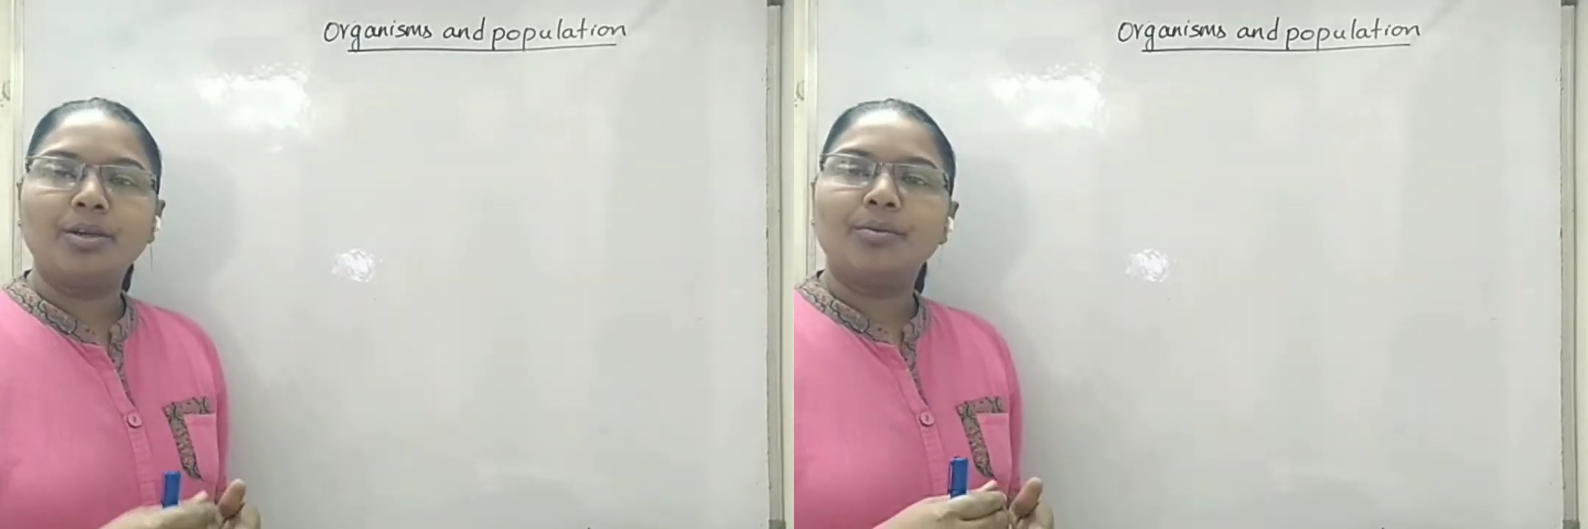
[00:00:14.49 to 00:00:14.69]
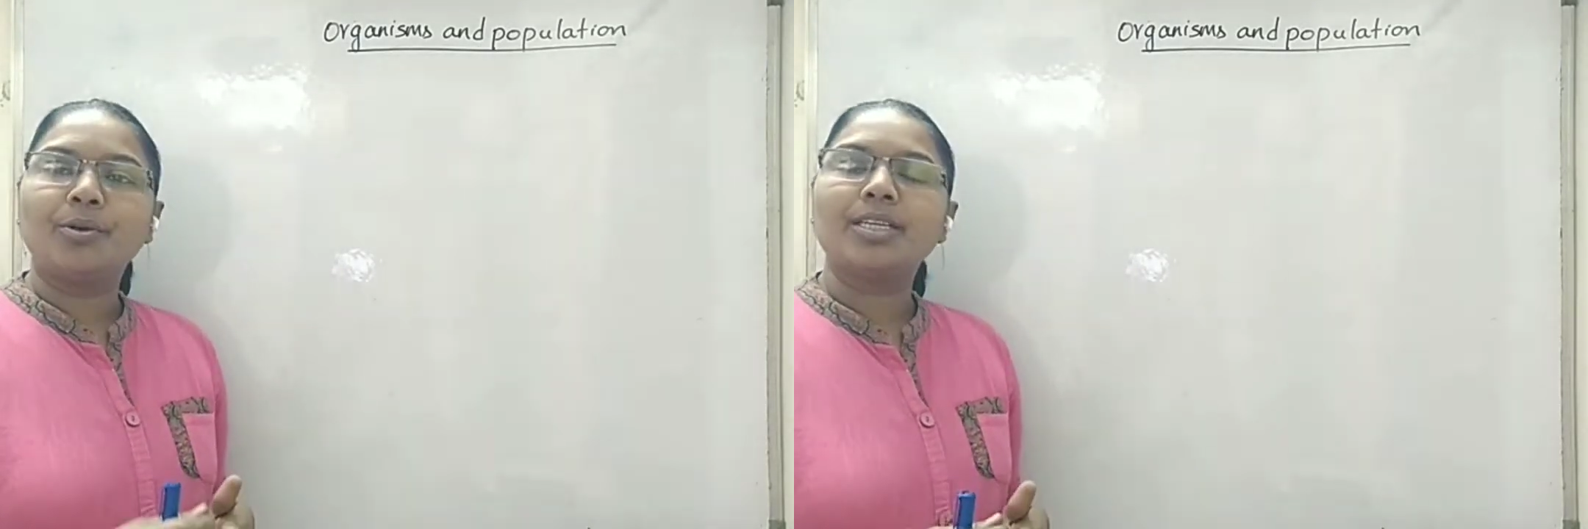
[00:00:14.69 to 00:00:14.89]

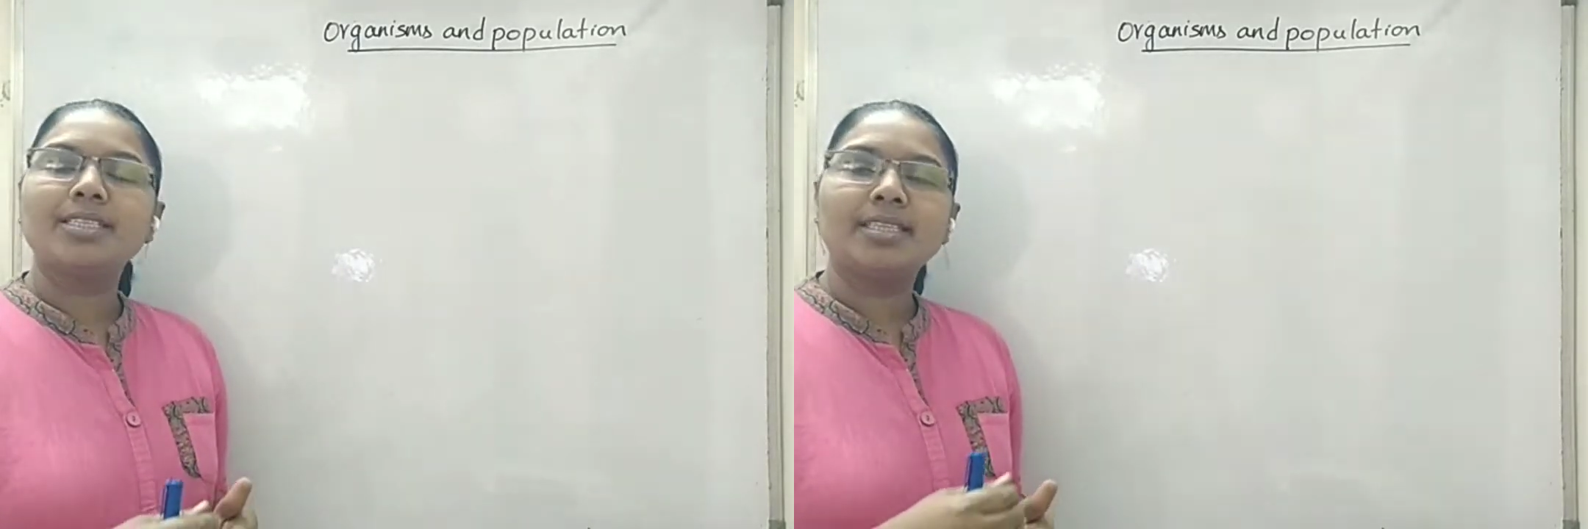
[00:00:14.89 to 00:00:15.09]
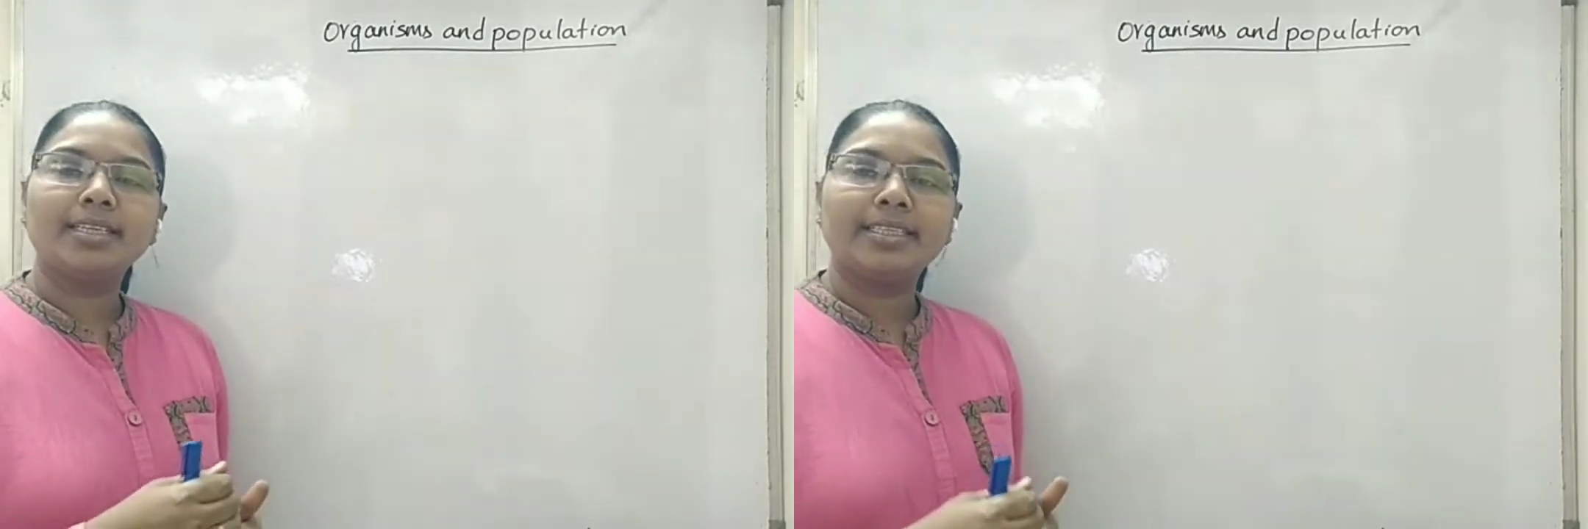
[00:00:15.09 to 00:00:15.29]
what
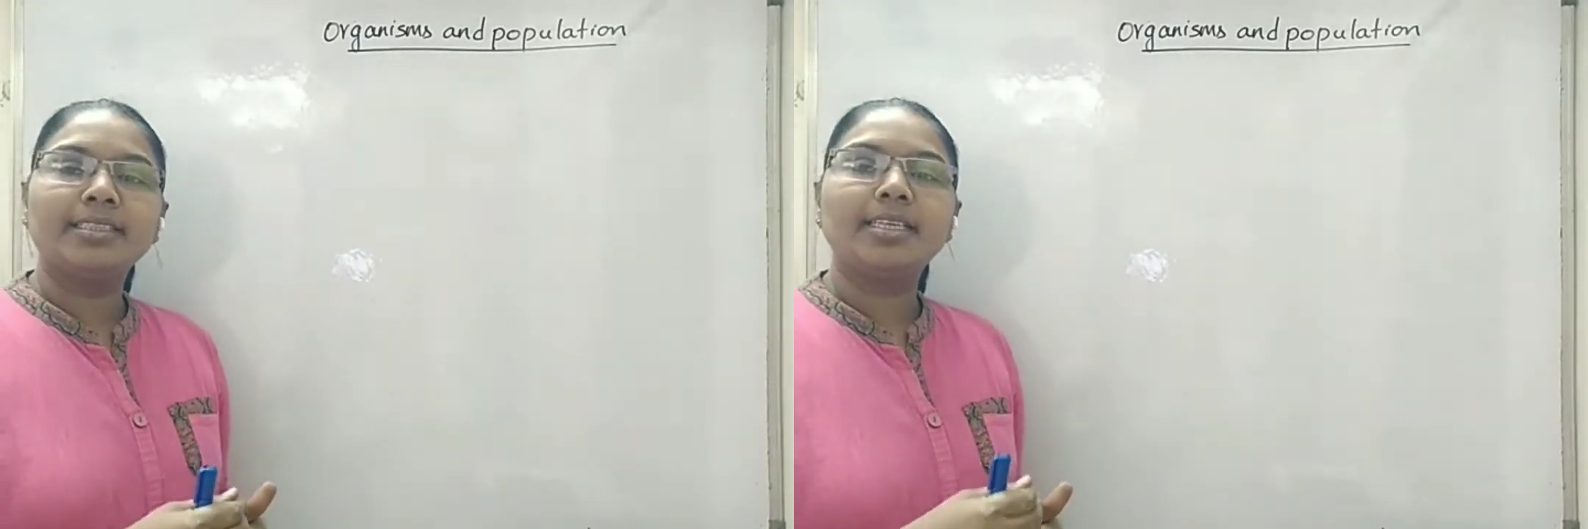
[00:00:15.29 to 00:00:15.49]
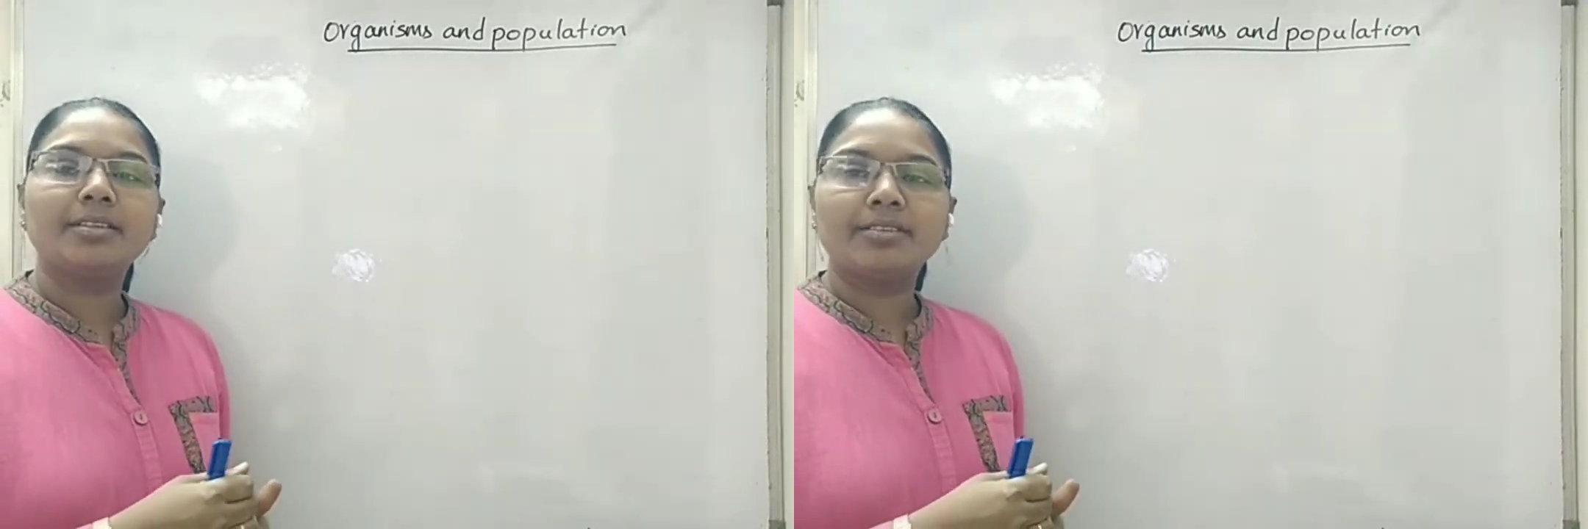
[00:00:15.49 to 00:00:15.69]
is the
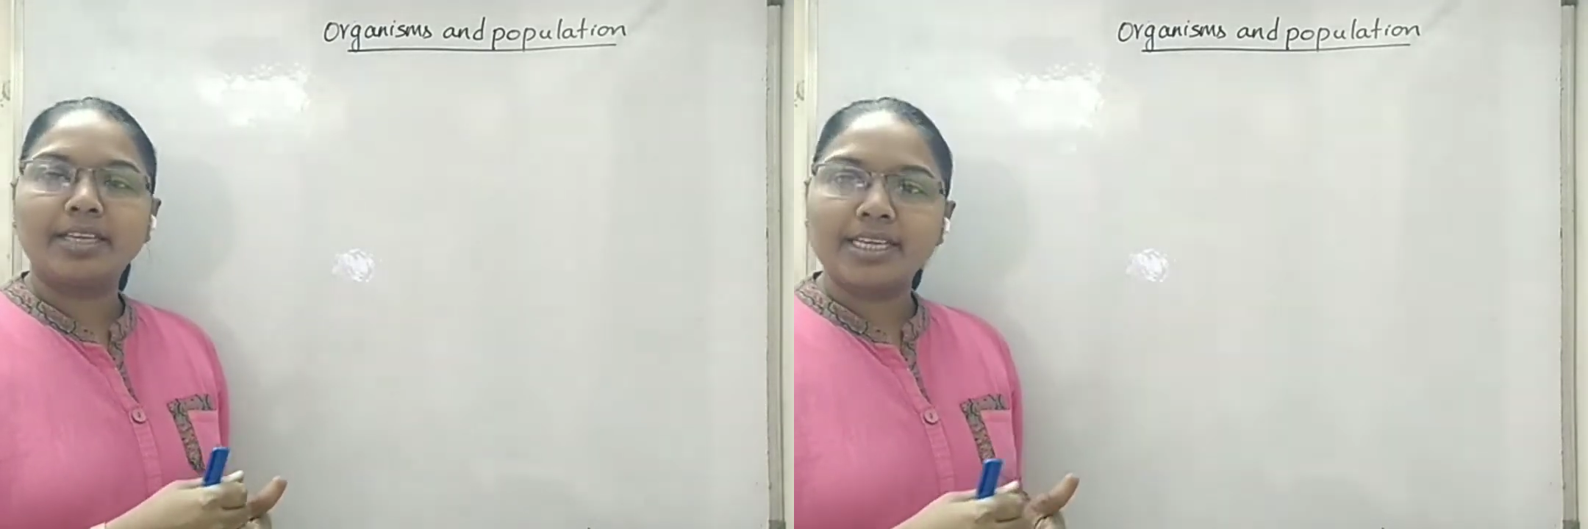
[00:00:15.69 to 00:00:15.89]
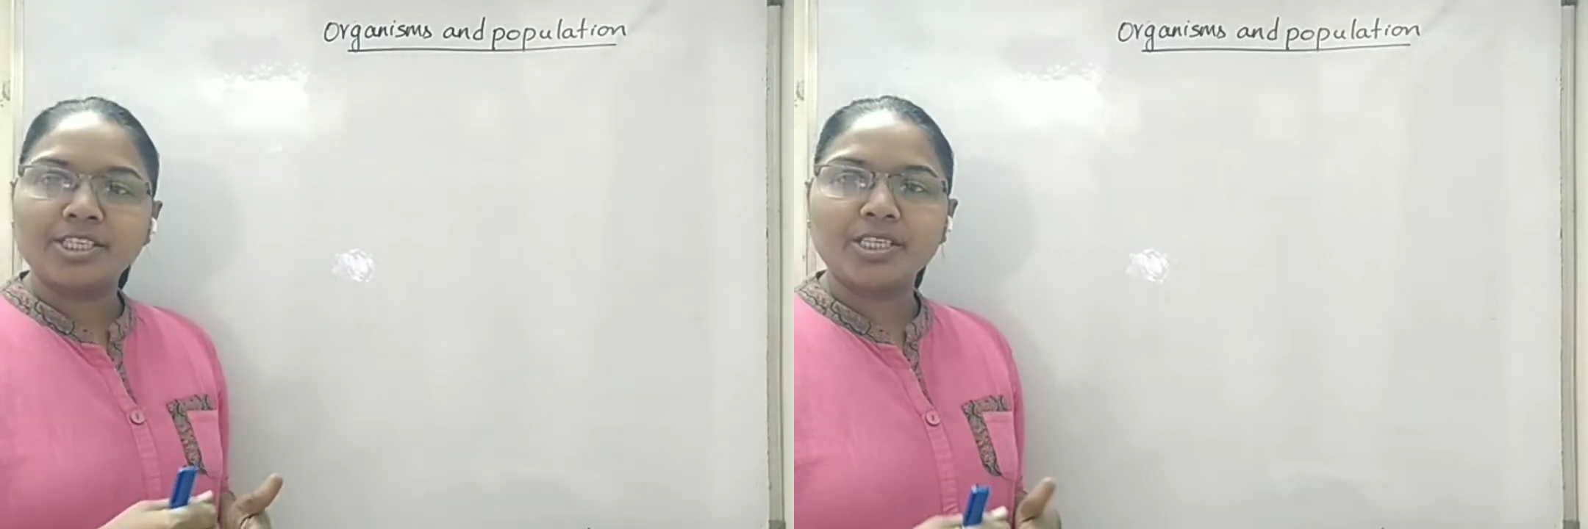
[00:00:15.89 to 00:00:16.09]

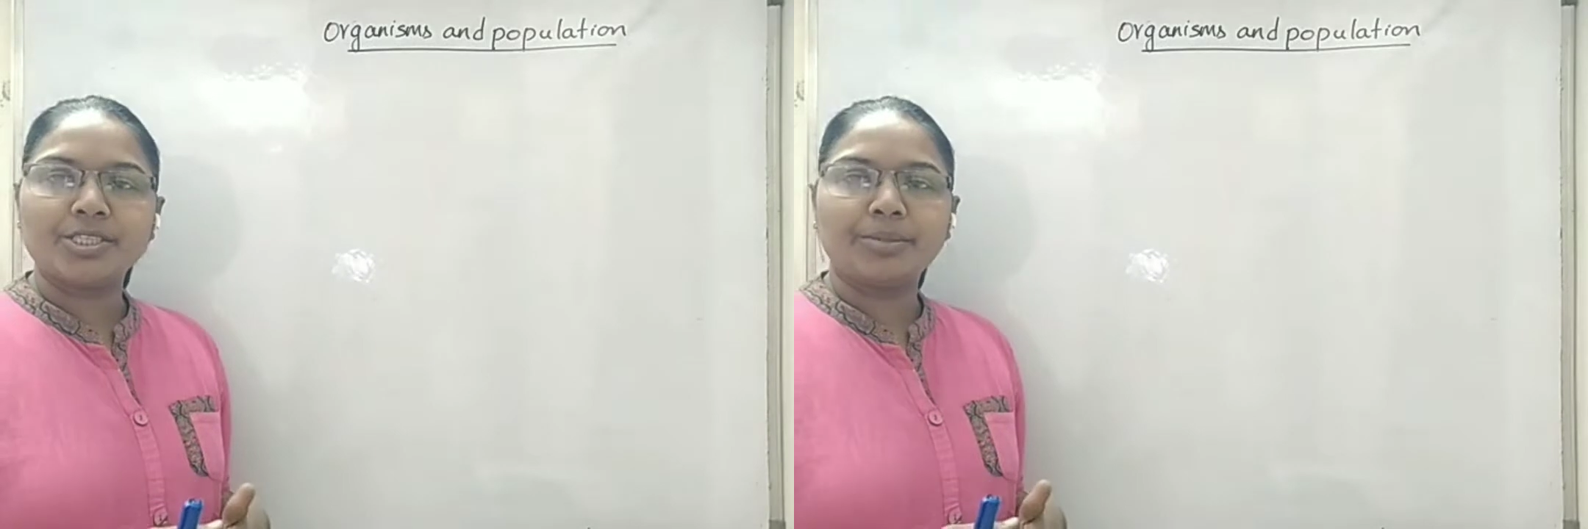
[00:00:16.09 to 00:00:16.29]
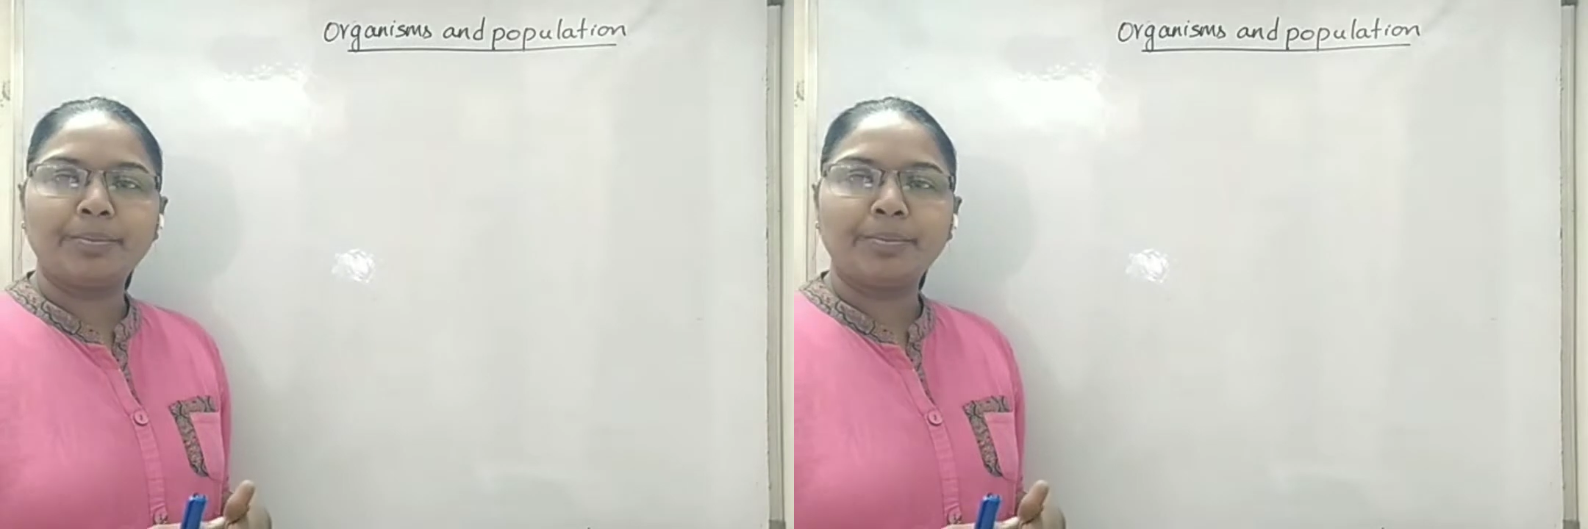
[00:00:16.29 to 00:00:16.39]
interrelationship